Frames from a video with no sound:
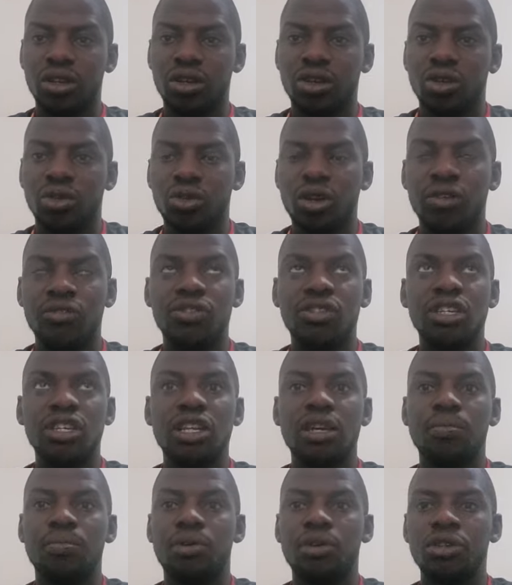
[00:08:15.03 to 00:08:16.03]
You have
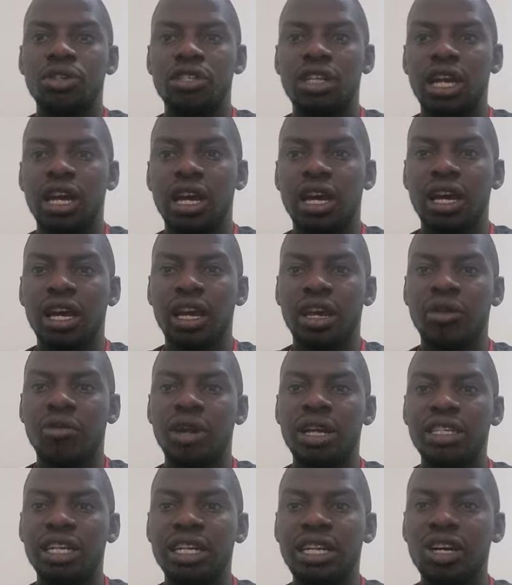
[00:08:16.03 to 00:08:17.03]
seen a
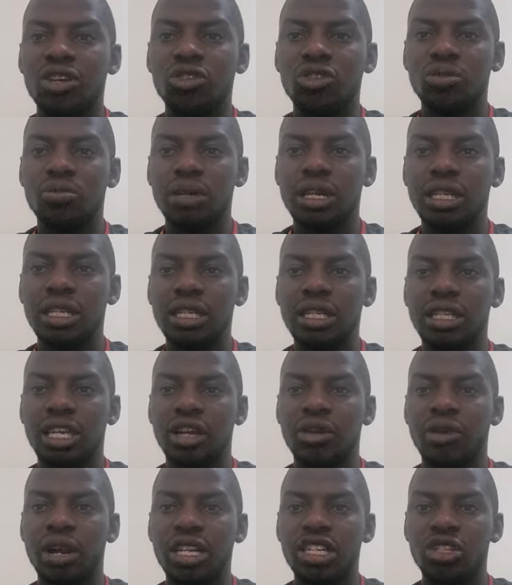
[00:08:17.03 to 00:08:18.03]
grant announcement,
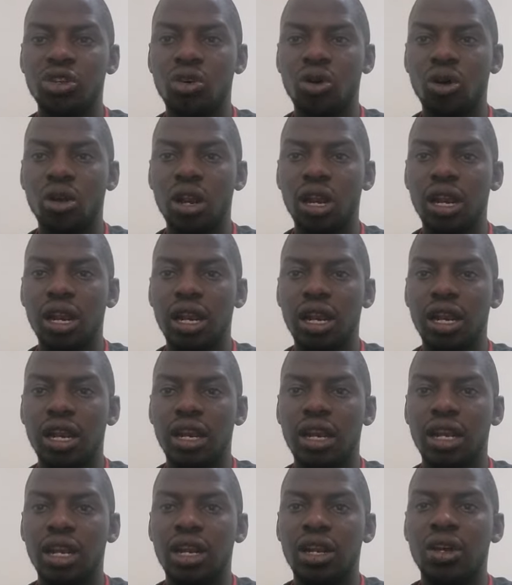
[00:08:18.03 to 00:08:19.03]
a grant call.
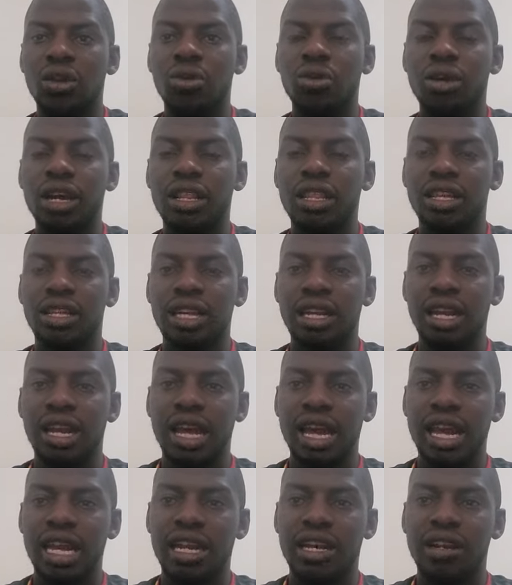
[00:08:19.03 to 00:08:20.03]
Look at the
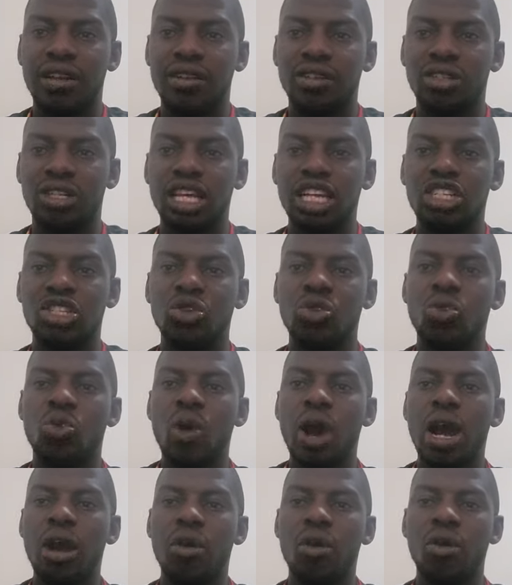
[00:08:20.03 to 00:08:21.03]
deadline so that you
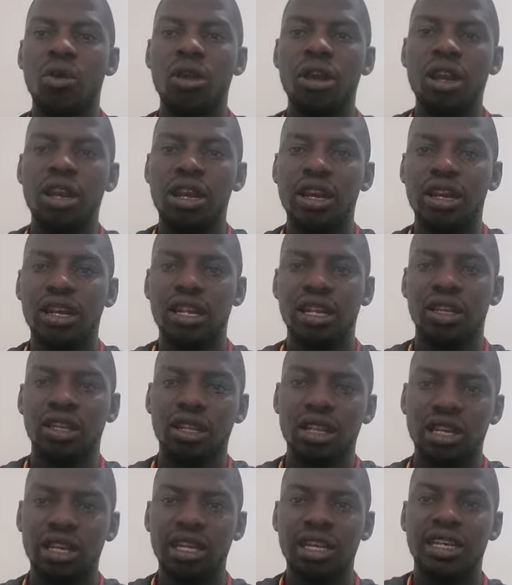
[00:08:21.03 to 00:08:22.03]
work on
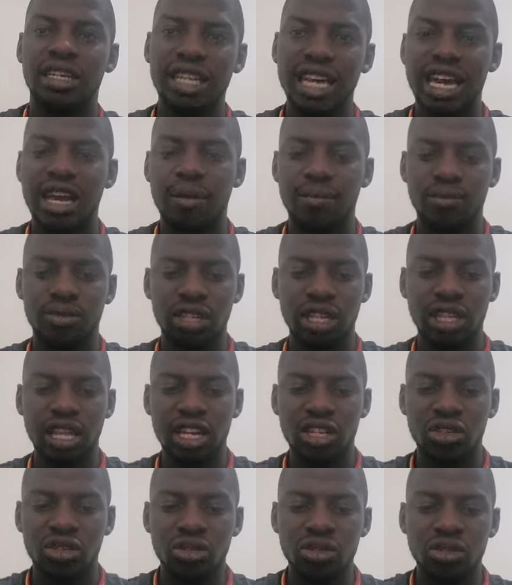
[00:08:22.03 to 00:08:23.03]
in time, so
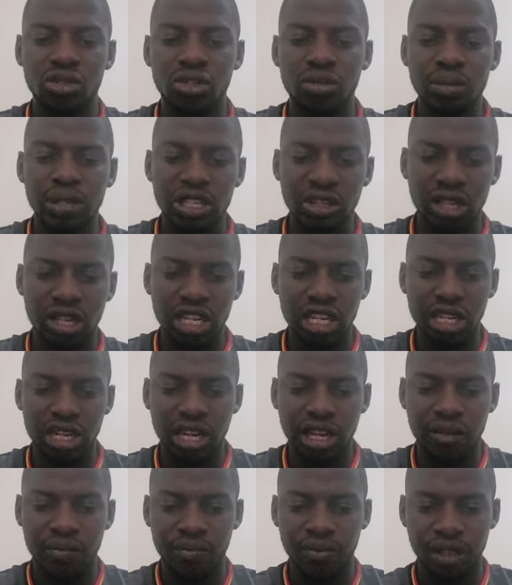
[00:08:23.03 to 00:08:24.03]
that you don't miss out the
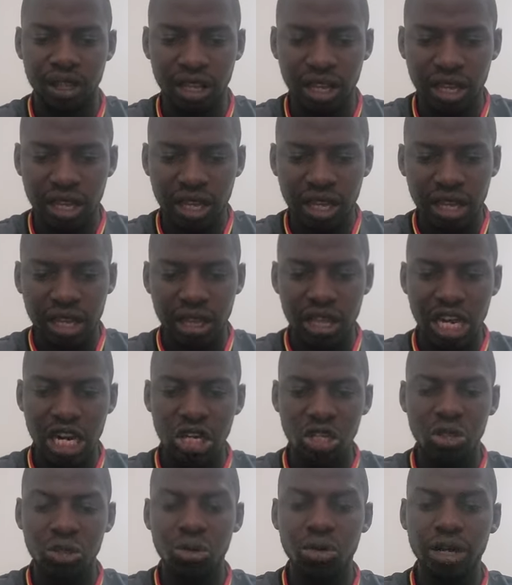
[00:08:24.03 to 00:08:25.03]
deadline. Then
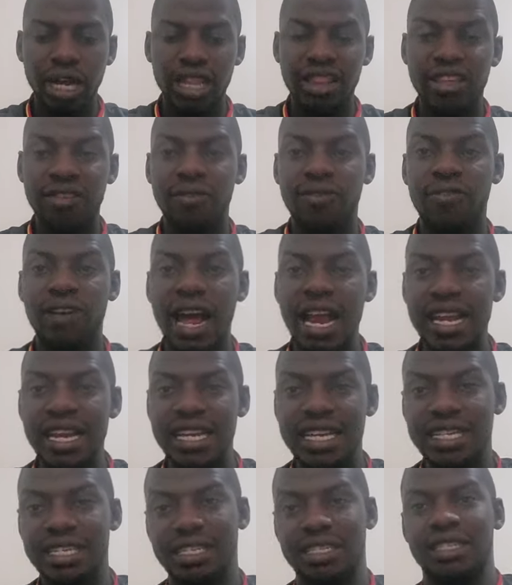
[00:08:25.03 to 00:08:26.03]
you should look at the
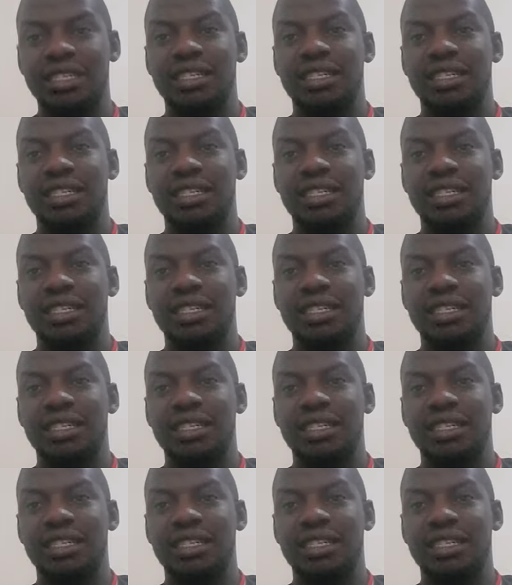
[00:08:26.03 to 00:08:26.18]
funding.